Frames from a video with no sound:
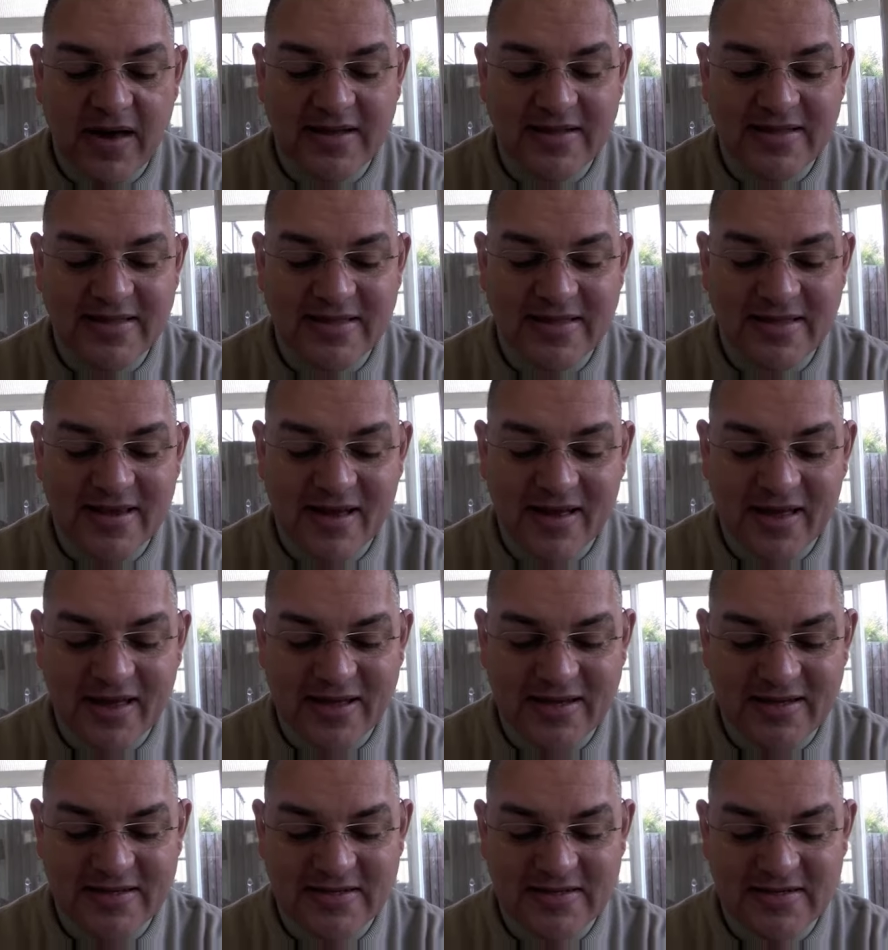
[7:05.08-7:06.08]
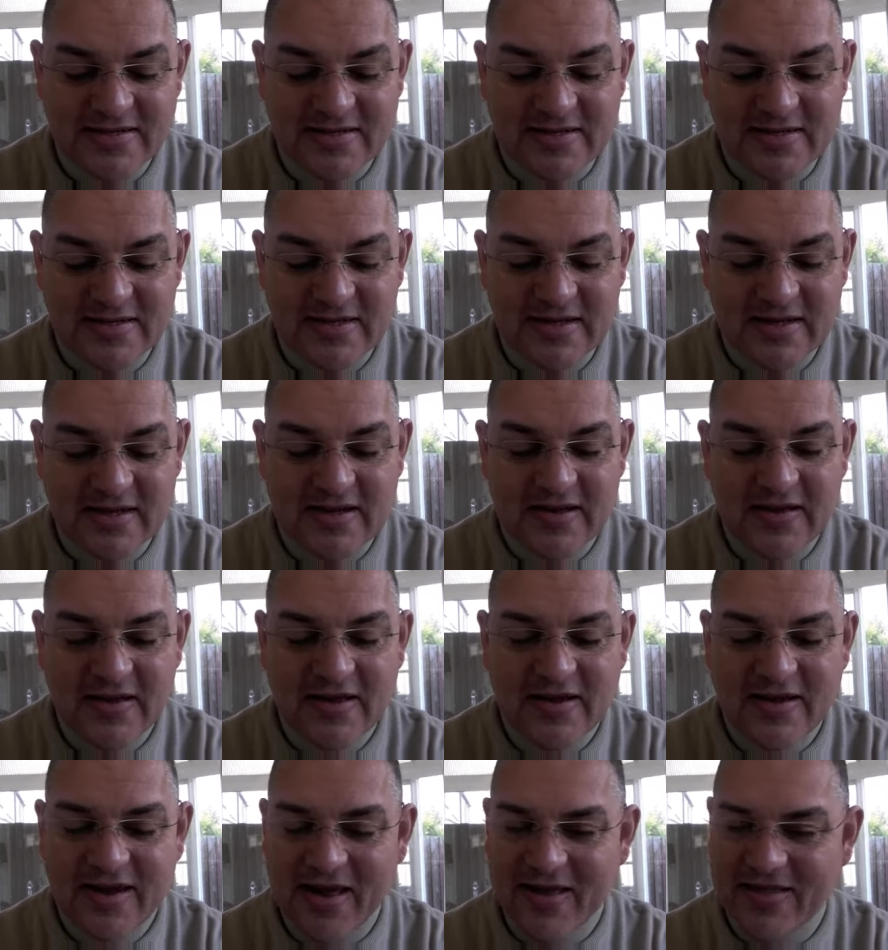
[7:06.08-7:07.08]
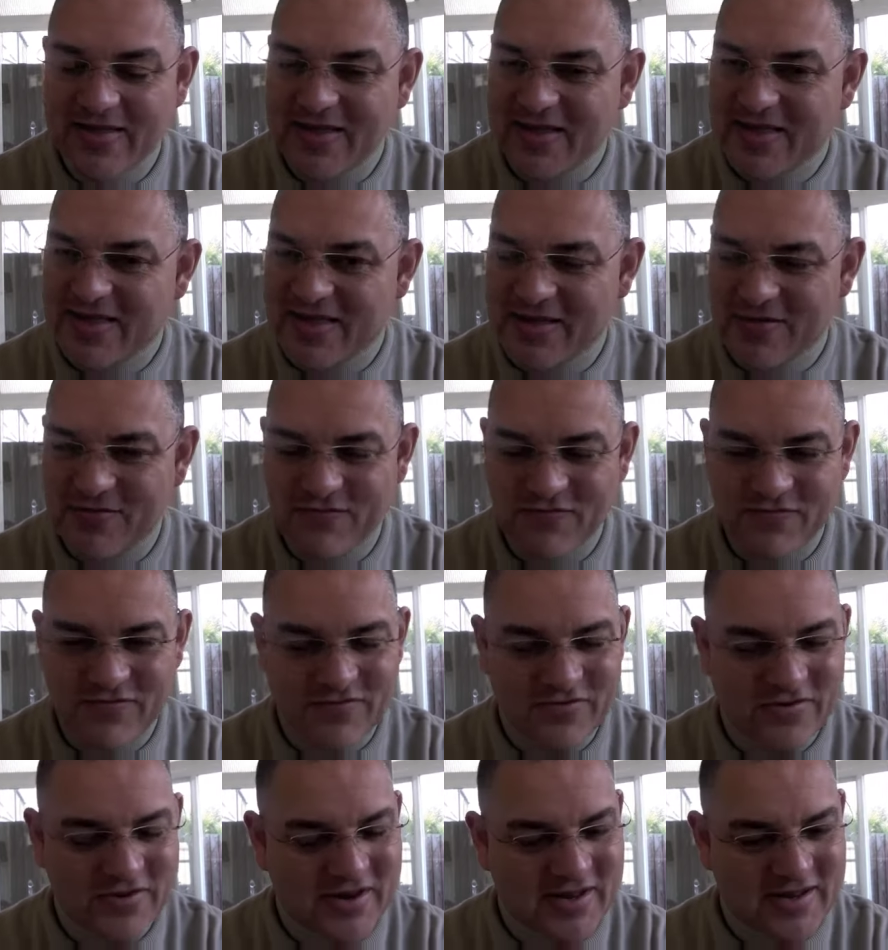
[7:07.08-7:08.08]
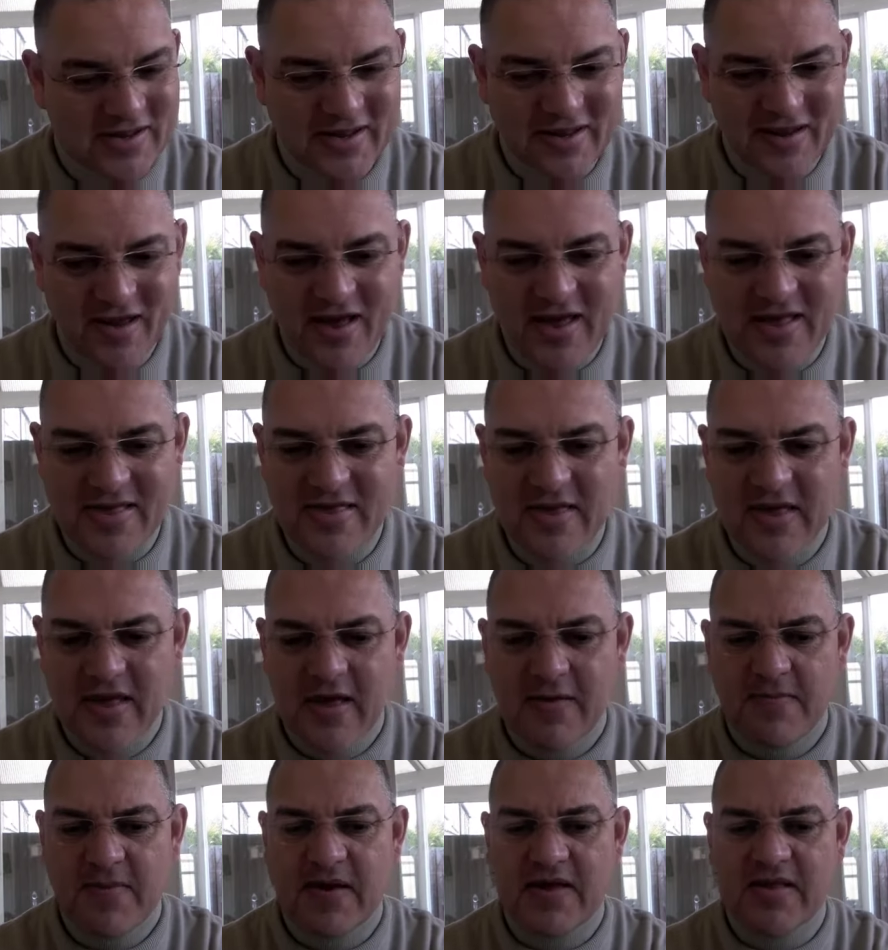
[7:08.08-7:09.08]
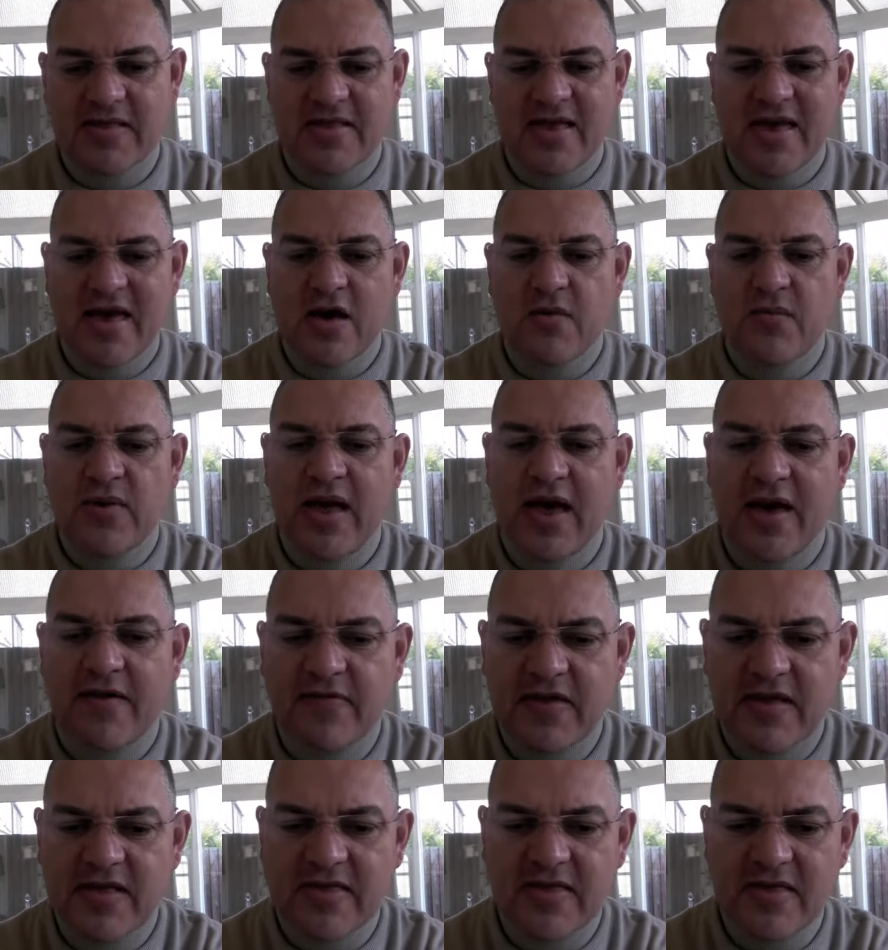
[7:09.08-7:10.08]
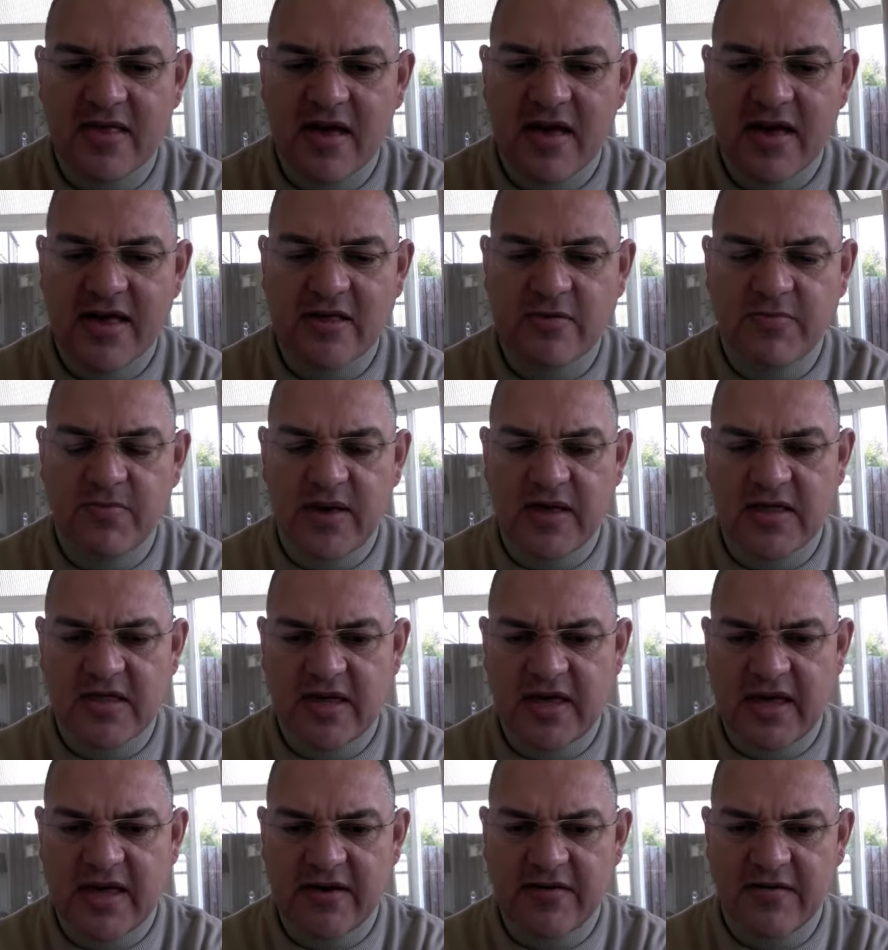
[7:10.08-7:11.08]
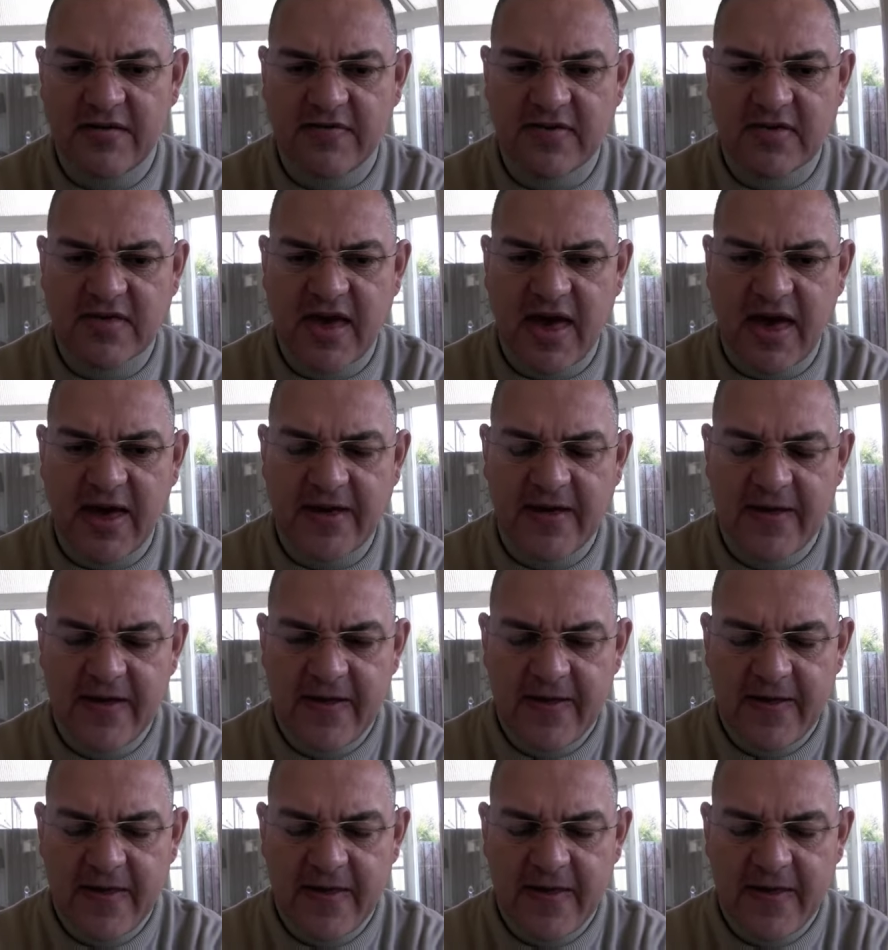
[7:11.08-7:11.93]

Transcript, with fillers: night. Now, this is really nice because now we have this nice picture here of saying,